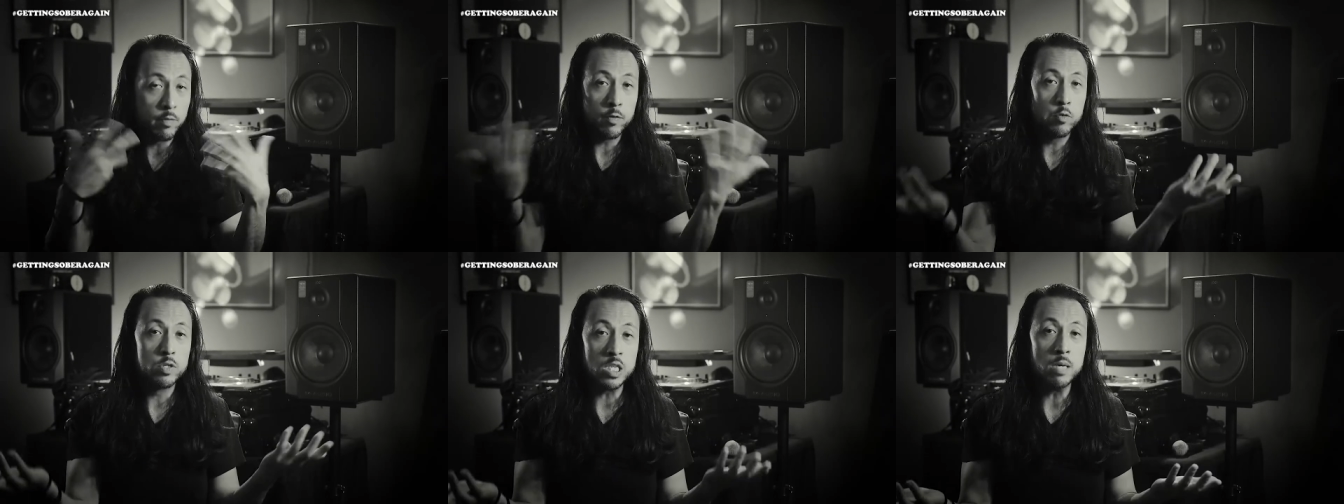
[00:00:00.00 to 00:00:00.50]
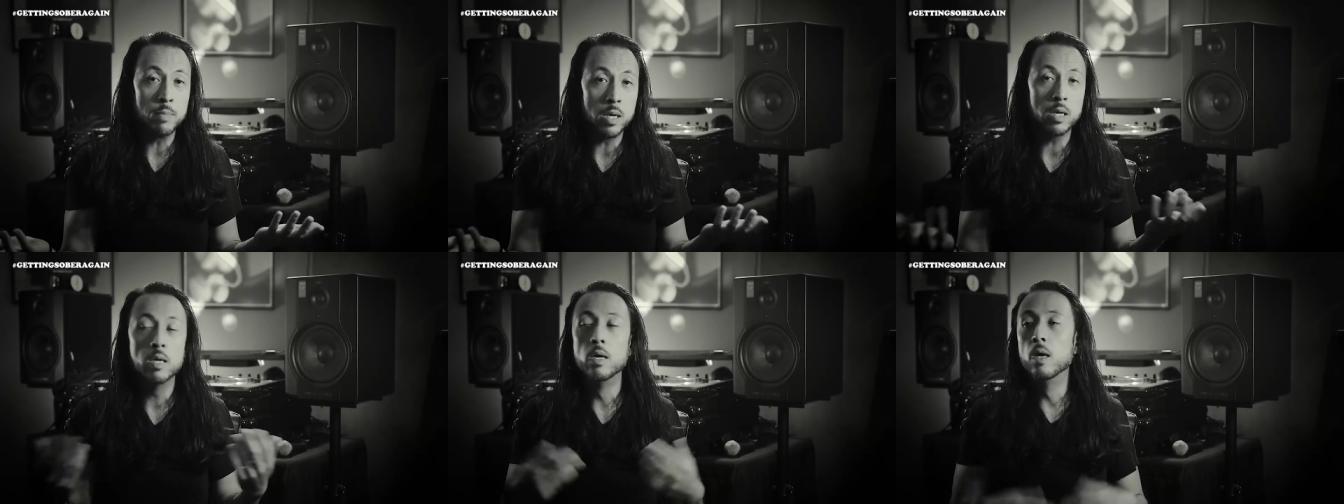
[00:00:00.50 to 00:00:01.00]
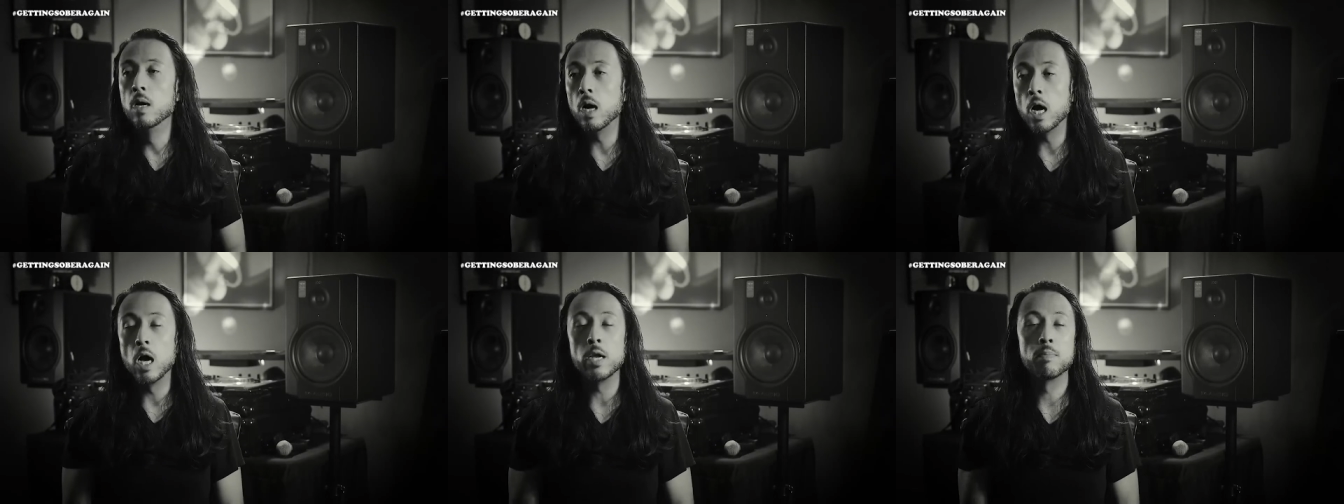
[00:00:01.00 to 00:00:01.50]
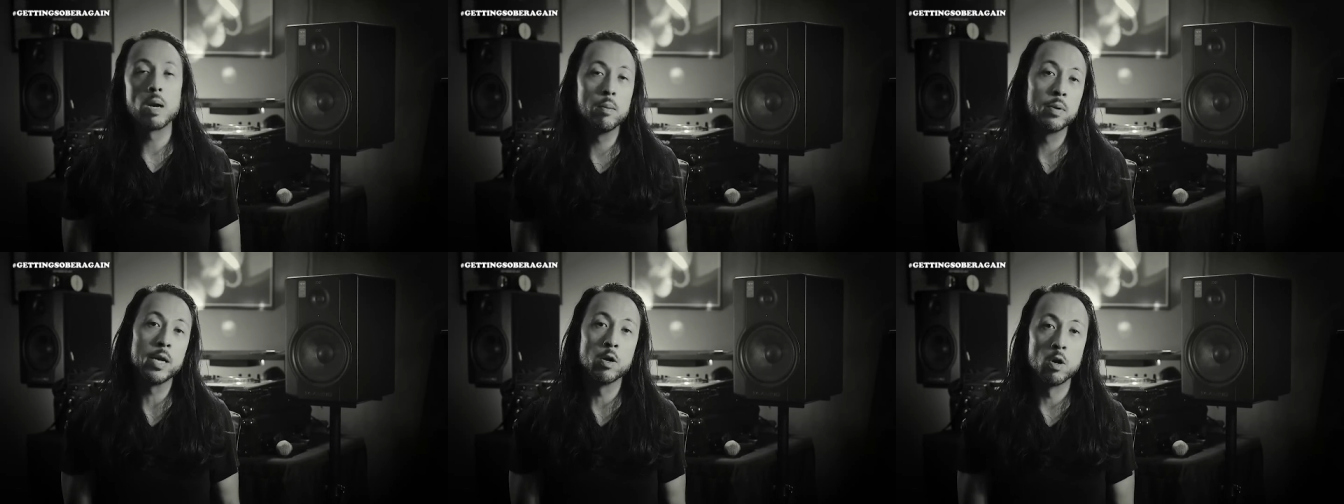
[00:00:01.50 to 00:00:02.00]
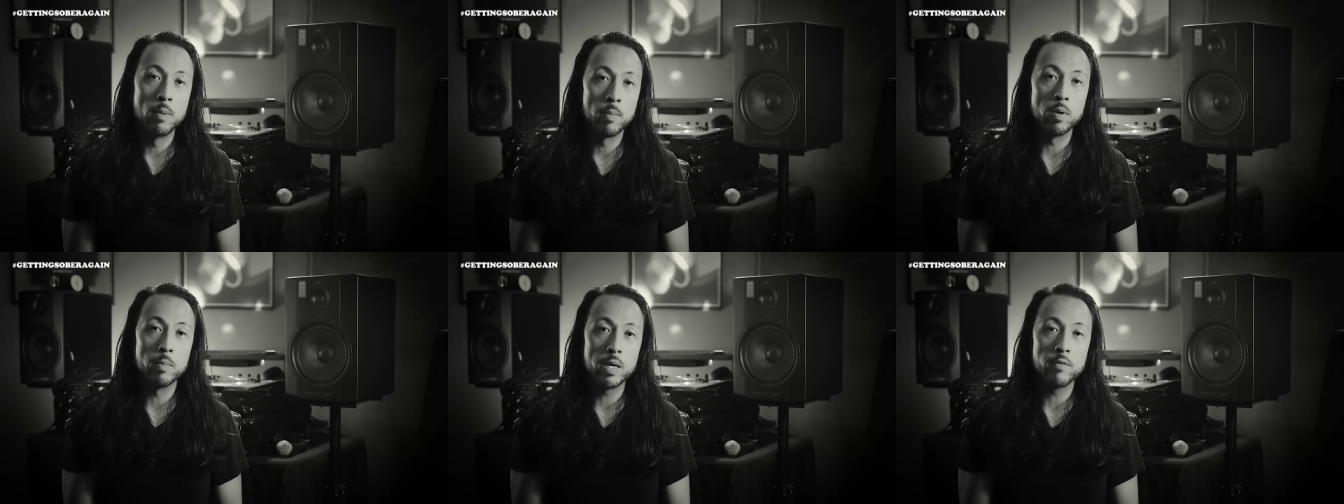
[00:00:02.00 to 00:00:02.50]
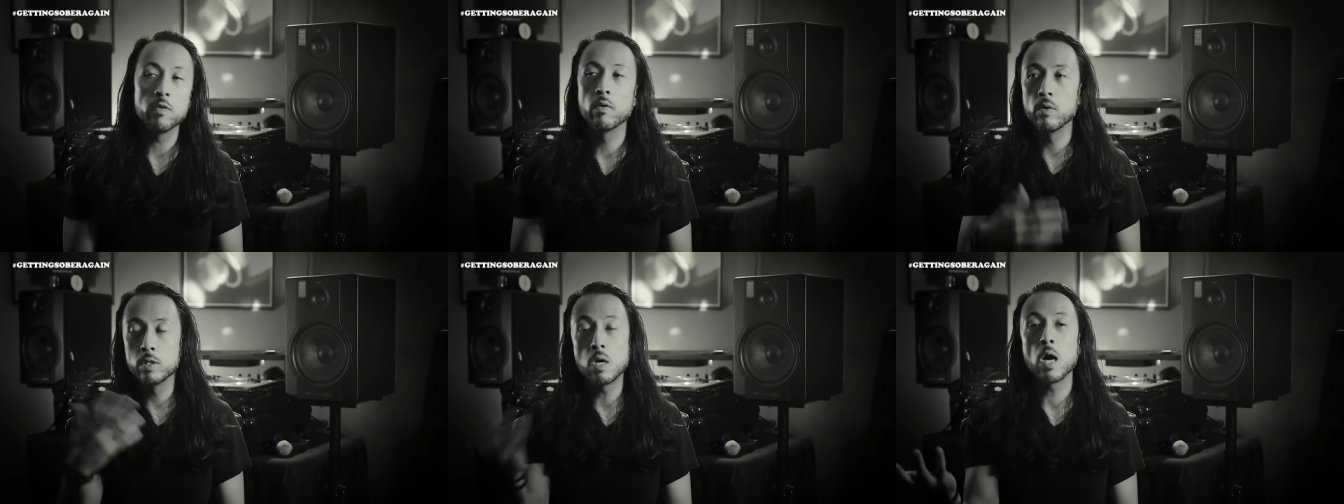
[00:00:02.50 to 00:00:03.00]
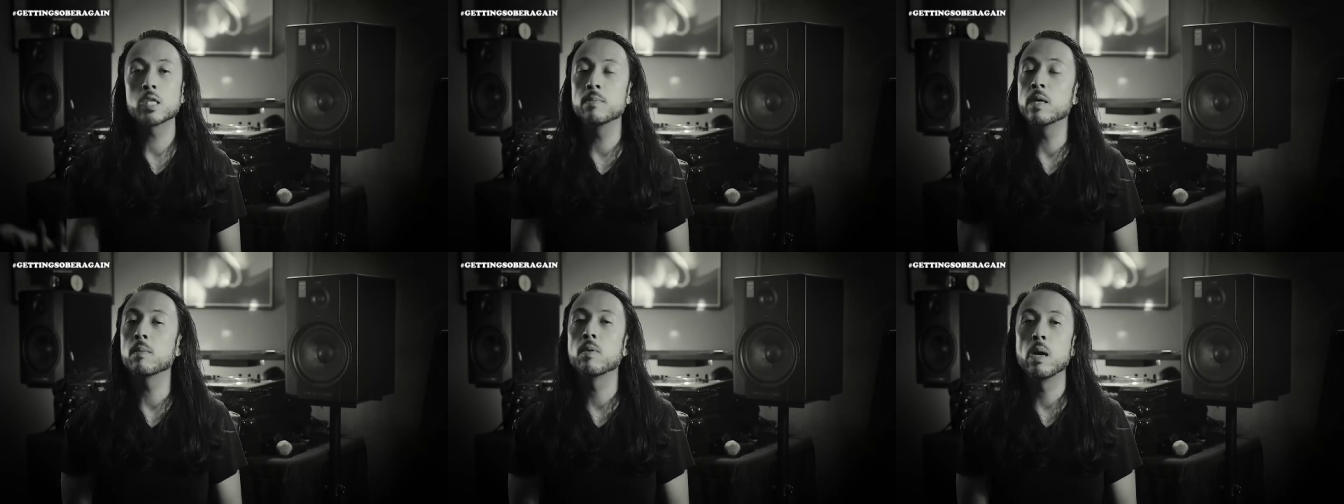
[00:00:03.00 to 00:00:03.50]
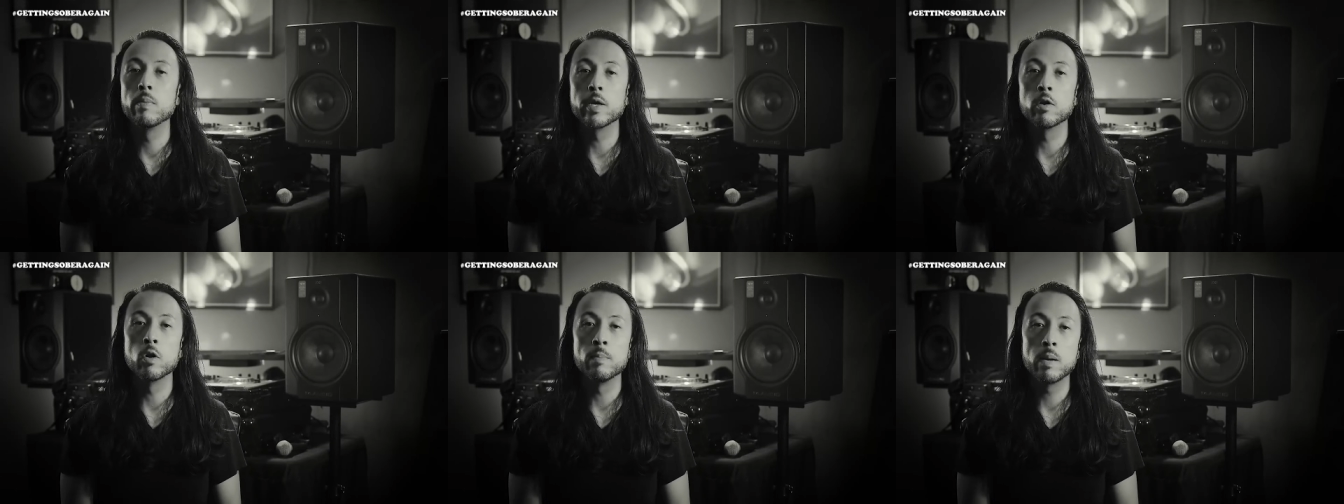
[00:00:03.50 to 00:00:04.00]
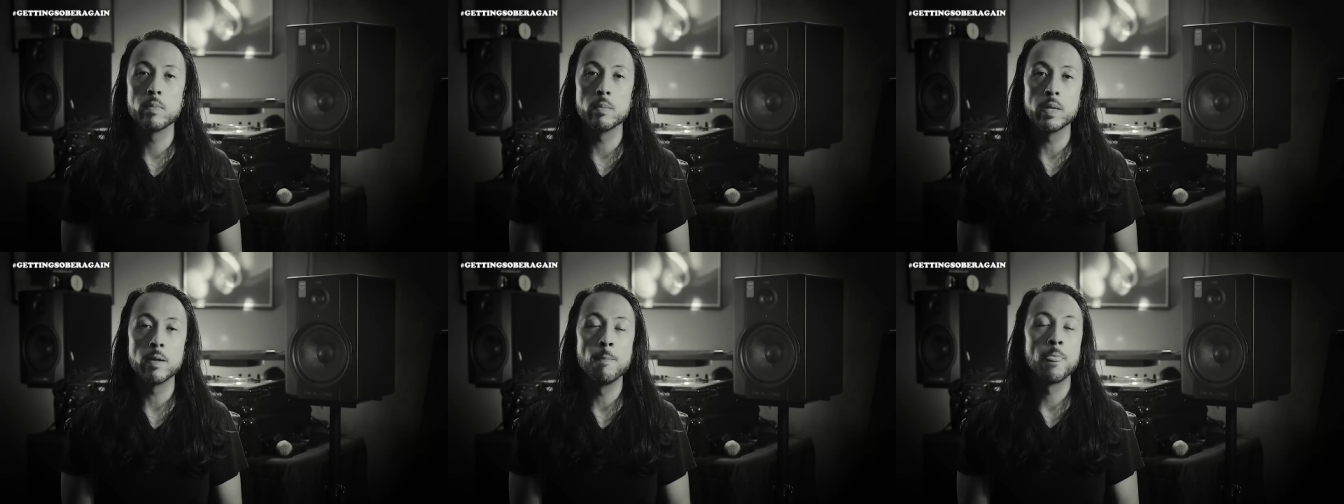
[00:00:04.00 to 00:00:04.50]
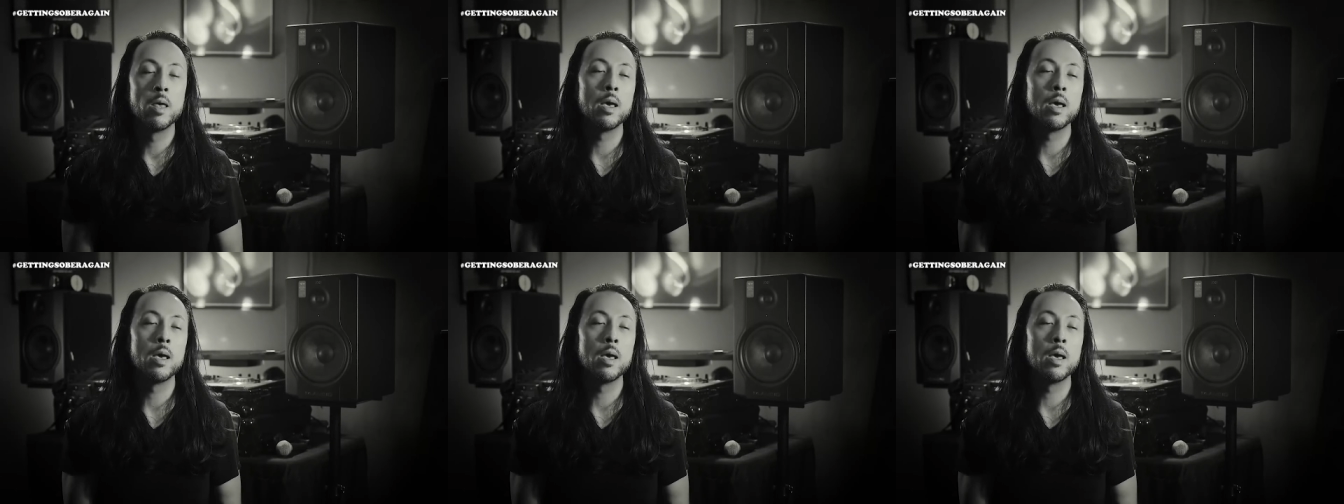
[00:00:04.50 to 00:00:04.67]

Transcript: If you see me, uh, you're probably gonna remember me. If you ever talk to me, you're probably gonna remember me.